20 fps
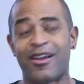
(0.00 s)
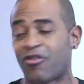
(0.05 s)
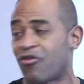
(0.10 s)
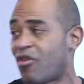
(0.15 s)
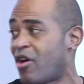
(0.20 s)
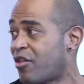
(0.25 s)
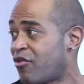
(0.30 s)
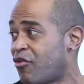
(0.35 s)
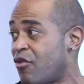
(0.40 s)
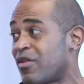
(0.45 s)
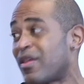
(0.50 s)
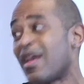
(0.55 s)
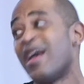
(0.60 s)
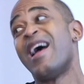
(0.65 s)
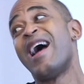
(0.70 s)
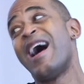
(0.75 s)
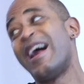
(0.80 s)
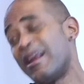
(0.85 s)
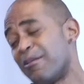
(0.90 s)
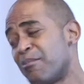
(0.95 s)
that grassroots,
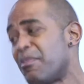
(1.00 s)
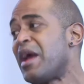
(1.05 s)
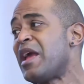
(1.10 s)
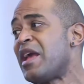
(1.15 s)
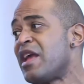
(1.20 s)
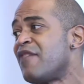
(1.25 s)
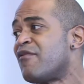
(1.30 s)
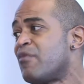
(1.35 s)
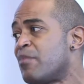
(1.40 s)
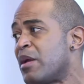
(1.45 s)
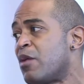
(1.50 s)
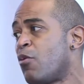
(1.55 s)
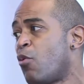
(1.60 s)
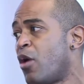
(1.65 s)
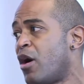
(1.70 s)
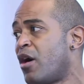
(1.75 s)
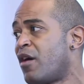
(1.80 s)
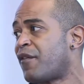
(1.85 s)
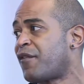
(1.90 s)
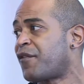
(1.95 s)
and it may even be
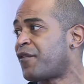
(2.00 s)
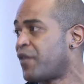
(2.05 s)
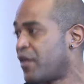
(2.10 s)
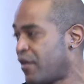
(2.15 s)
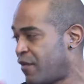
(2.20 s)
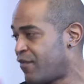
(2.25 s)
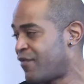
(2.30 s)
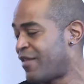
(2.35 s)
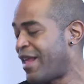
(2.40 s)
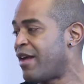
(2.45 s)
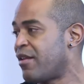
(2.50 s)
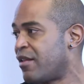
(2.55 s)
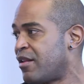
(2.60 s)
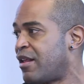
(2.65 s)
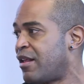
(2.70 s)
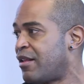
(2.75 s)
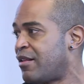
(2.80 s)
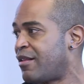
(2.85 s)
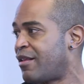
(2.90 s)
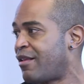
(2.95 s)
worth
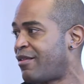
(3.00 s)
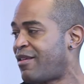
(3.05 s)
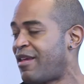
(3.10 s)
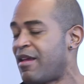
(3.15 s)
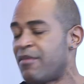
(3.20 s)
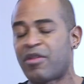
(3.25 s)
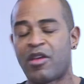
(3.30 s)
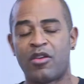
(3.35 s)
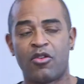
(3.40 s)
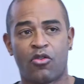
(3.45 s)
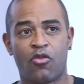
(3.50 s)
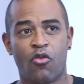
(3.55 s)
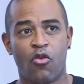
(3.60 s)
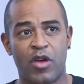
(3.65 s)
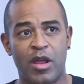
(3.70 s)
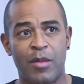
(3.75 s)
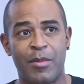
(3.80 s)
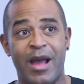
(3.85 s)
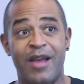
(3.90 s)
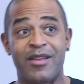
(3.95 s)
that the teams that you're
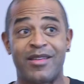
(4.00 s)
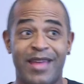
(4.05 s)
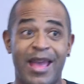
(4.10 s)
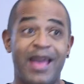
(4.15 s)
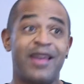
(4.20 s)
talking about